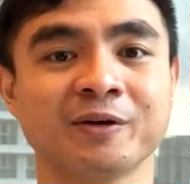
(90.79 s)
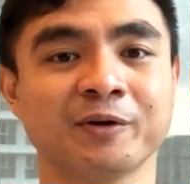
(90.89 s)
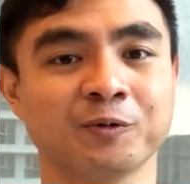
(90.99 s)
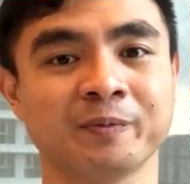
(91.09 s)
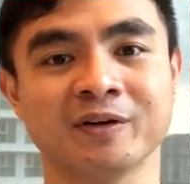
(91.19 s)
where
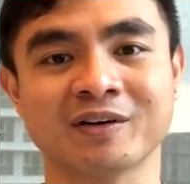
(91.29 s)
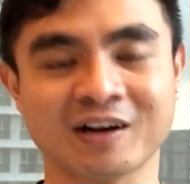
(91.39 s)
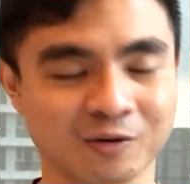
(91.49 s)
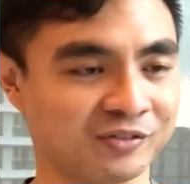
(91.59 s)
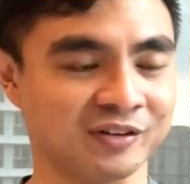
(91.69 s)
you build
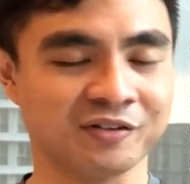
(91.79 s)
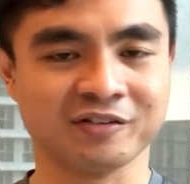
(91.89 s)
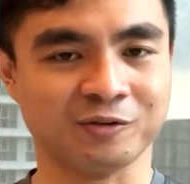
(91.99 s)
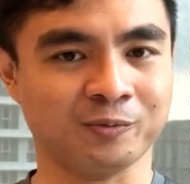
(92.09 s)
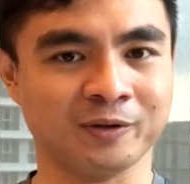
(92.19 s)

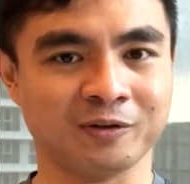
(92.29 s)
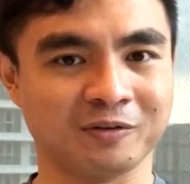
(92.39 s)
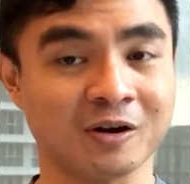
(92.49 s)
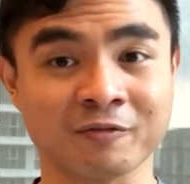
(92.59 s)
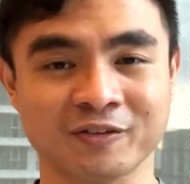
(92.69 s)
houses, you build
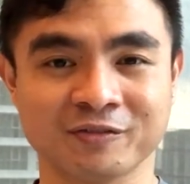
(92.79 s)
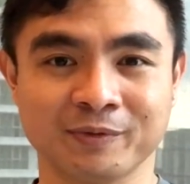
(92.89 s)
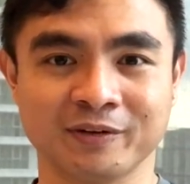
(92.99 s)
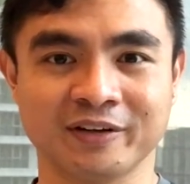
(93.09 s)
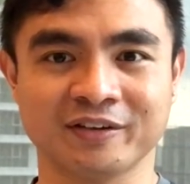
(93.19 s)
office
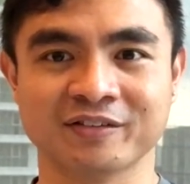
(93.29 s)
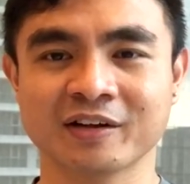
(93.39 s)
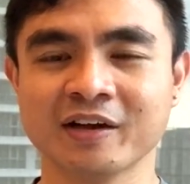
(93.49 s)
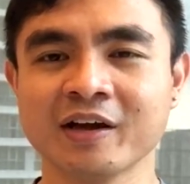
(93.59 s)
buildings,